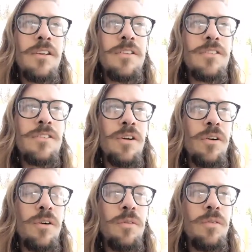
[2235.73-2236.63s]

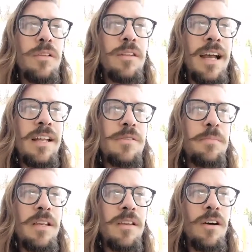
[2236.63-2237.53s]
So that's
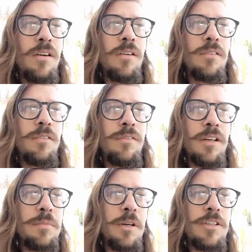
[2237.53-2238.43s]
been
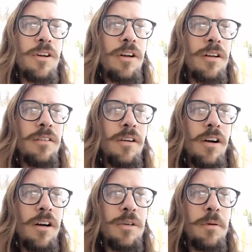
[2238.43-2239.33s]
very much
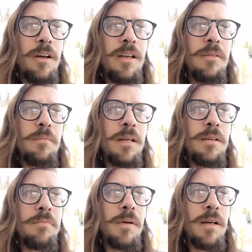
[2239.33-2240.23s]
occupying my
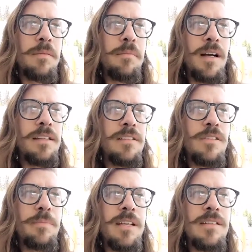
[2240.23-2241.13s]
mind
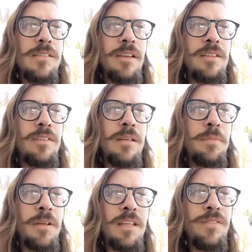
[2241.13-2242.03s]
space lately.
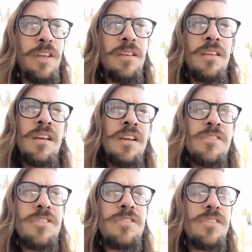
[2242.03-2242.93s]
But even
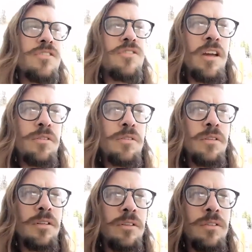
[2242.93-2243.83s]
just in
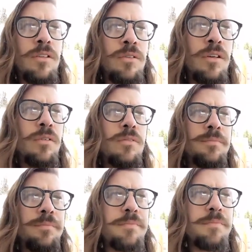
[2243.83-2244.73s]
general,
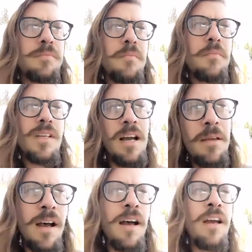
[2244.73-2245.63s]

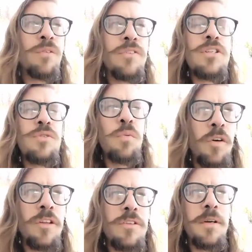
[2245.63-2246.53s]
I really
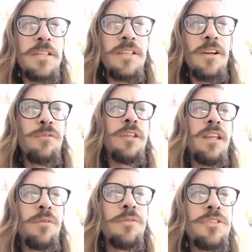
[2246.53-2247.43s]
swore to myself when
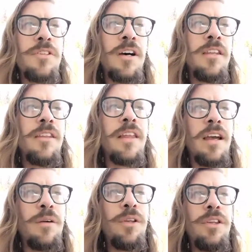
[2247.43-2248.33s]
that was done that
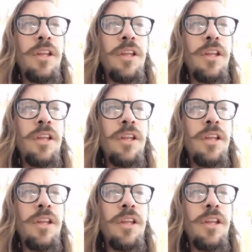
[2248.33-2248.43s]
I would